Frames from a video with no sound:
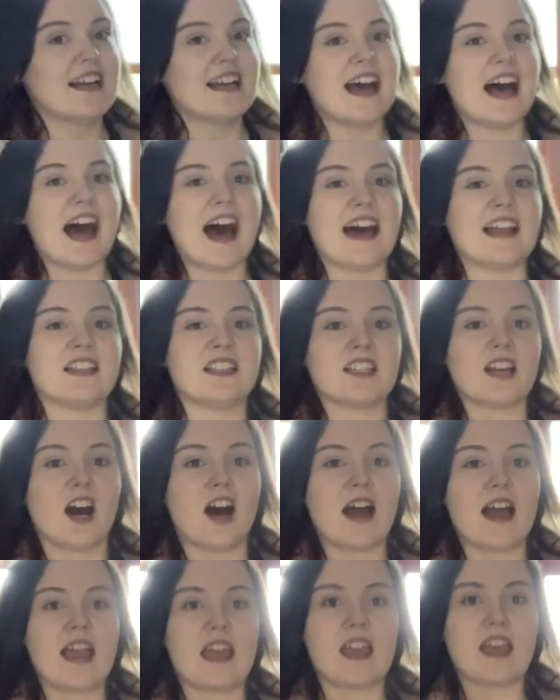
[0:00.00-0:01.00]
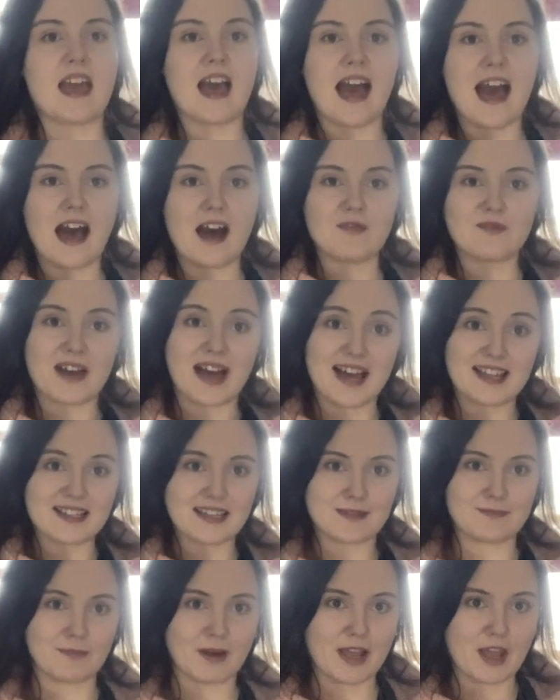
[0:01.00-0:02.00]
and I have
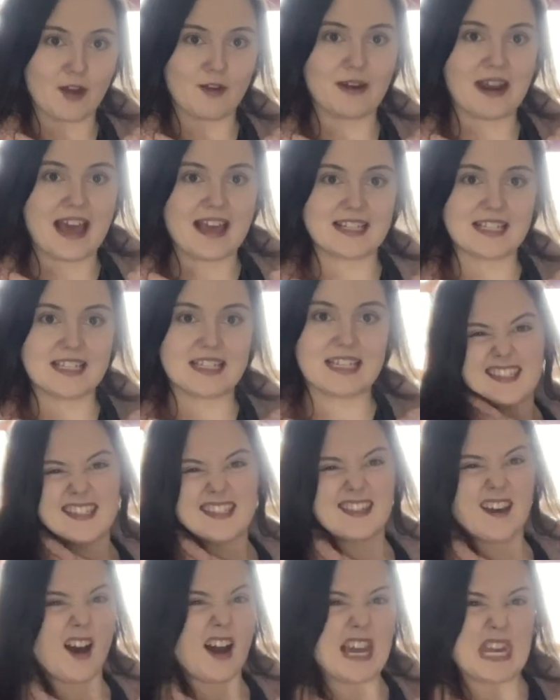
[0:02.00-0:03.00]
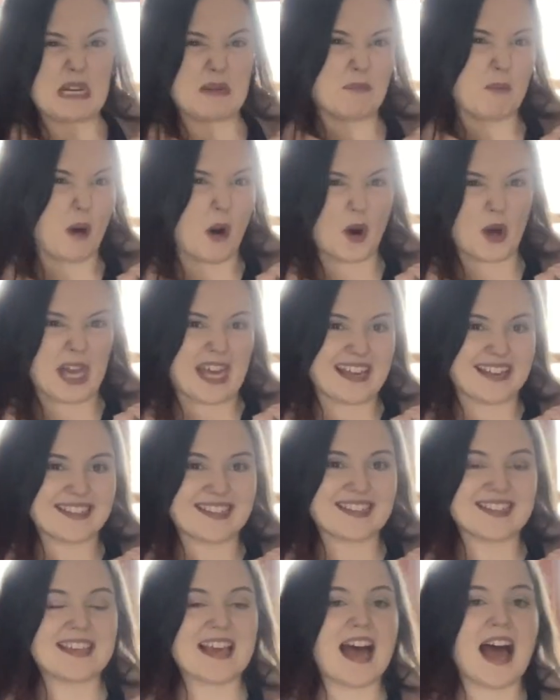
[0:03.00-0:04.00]
added my own edited side
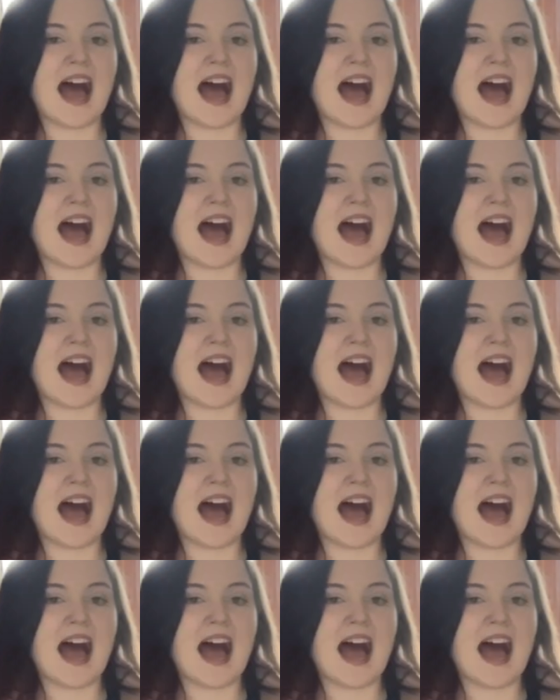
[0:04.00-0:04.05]
pockets,